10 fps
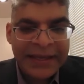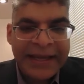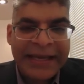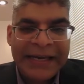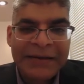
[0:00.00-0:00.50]

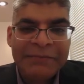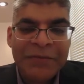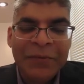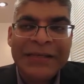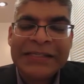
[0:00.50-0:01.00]
And
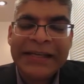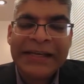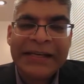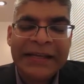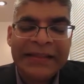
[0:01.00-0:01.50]
moments
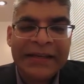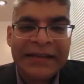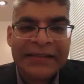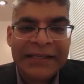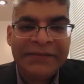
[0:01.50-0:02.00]
later in
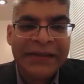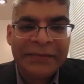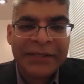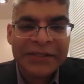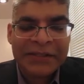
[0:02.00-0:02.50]
the TV
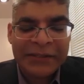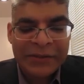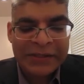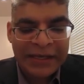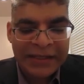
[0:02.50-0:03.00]
commercial, you
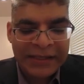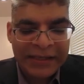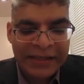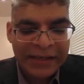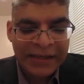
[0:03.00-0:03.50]
saw
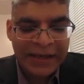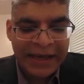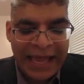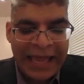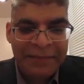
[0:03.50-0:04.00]
the
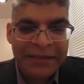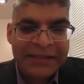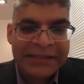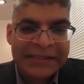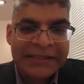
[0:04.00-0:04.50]

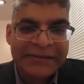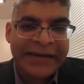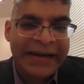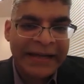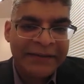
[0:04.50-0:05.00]
ambulances
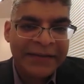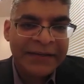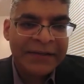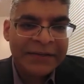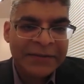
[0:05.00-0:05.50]
arrive.
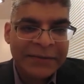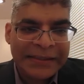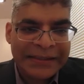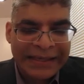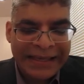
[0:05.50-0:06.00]
So
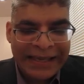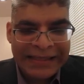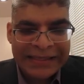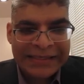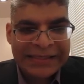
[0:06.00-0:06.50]

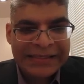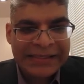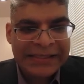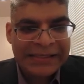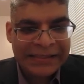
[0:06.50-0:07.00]
again,
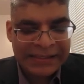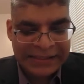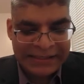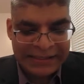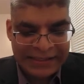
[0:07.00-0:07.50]
these are
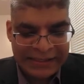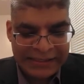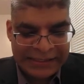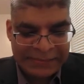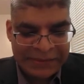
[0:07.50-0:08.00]
just
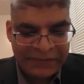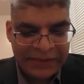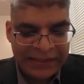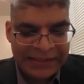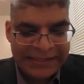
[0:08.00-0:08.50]

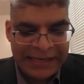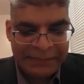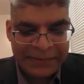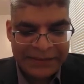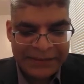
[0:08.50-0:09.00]
specific
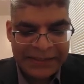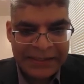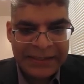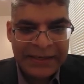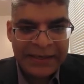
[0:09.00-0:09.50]
examples
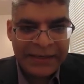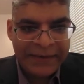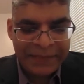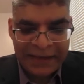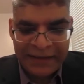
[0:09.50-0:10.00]

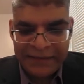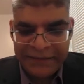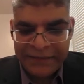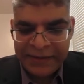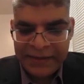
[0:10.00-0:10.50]

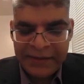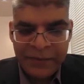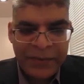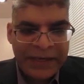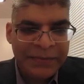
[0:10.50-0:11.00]
of
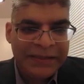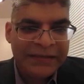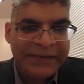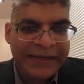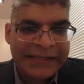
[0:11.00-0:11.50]
wearable
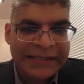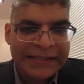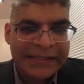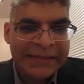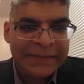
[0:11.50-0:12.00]

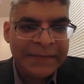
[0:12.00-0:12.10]
devices.